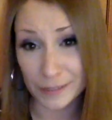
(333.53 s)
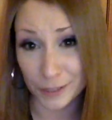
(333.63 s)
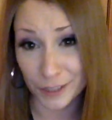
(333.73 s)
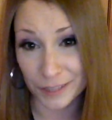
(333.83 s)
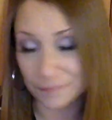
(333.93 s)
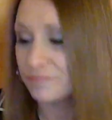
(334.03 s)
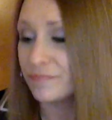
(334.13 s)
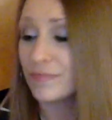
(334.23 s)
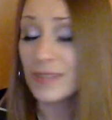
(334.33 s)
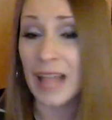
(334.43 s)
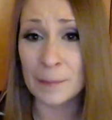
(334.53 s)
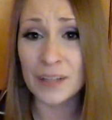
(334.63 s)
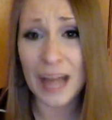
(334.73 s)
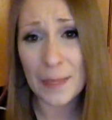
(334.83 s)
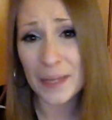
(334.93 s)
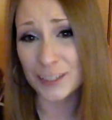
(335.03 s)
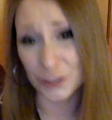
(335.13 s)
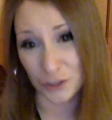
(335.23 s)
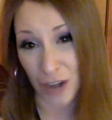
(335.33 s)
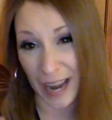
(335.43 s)
good. I'm glad that I
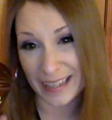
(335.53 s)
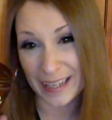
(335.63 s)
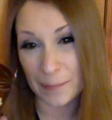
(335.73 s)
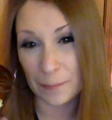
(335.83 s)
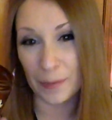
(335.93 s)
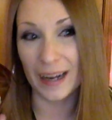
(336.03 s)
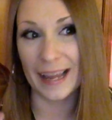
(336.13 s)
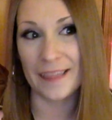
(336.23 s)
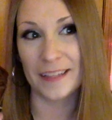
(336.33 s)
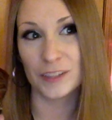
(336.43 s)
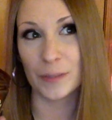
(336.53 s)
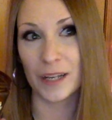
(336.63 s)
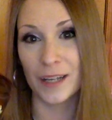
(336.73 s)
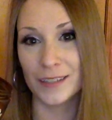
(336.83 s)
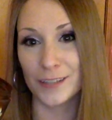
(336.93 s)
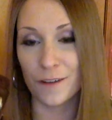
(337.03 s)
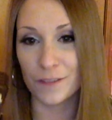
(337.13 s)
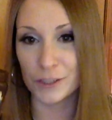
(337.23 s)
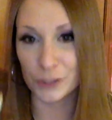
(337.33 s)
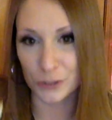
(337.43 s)
tried it, but I think just because of
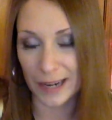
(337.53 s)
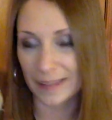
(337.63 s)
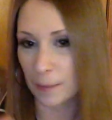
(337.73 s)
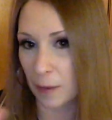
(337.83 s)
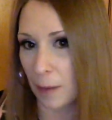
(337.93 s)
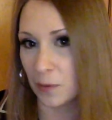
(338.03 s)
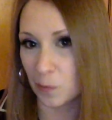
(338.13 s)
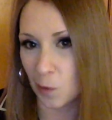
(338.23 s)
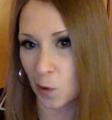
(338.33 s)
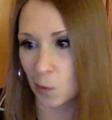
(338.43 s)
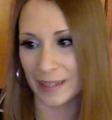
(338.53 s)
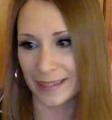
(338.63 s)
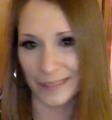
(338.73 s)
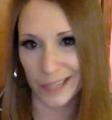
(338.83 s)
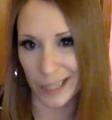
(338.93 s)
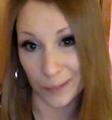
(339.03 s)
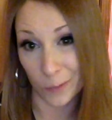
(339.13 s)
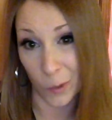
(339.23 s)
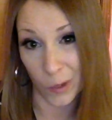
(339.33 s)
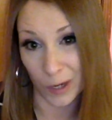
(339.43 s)
the strength, I probably won't like get any
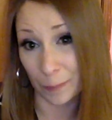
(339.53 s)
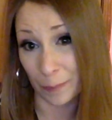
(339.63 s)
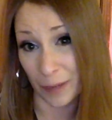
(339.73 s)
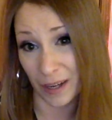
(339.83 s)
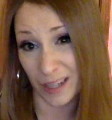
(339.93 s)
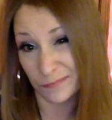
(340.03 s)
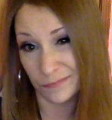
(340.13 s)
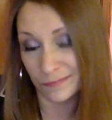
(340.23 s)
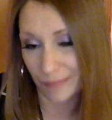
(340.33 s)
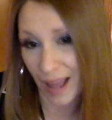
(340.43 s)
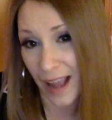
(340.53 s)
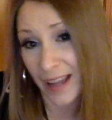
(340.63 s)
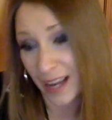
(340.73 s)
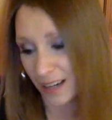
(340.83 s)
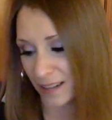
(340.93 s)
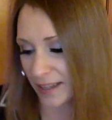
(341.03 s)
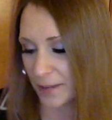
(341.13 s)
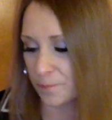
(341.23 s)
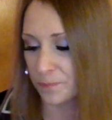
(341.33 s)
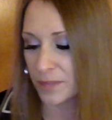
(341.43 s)
more, but I, I kind of like
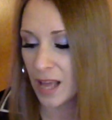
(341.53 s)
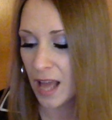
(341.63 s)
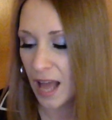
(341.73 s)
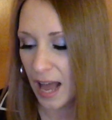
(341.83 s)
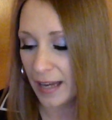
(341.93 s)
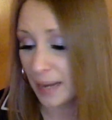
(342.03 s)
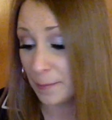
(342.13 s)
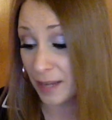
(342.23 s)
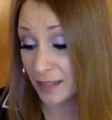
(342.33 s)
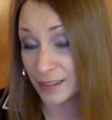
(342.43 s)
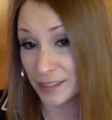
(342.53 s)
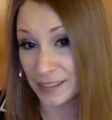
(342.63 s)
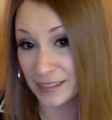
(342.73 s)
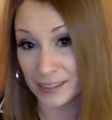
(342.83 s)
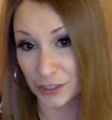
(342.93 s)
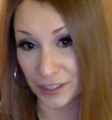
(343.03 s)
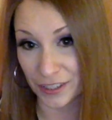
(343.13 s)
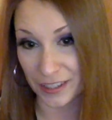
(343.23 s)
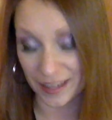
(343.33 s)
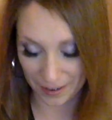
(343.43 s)
it. And I'm not a serious tea
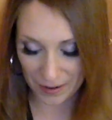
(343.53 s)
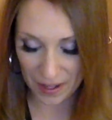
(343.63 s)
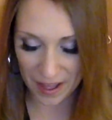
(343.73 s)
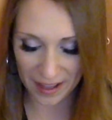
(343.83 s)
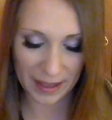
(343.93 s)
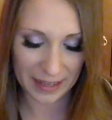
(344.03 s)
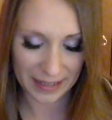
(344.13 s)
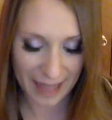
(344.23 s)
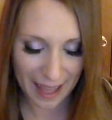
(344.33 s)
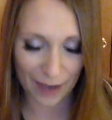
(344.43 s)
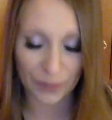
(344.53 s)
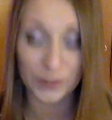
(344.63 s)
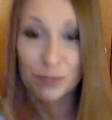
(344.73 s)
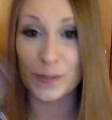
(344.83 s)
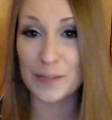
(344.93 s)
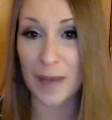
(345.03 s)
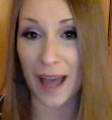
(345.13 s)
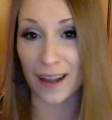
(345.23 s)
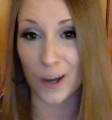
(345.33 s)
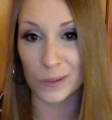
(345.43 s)
drinker either. Now, the sweet
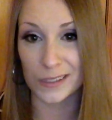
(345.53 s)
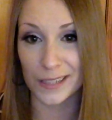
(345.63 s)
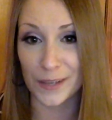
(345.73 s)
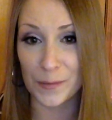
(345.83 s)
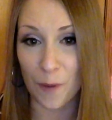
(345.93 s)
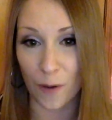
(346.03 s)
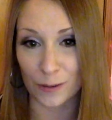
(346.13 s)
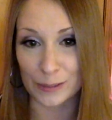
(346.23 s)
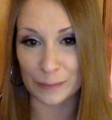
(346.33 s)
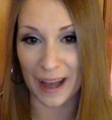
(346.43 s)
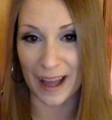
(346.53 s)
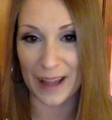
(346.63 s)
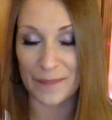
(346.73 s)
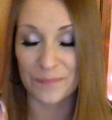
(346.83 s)
tobacco was the impulse buy.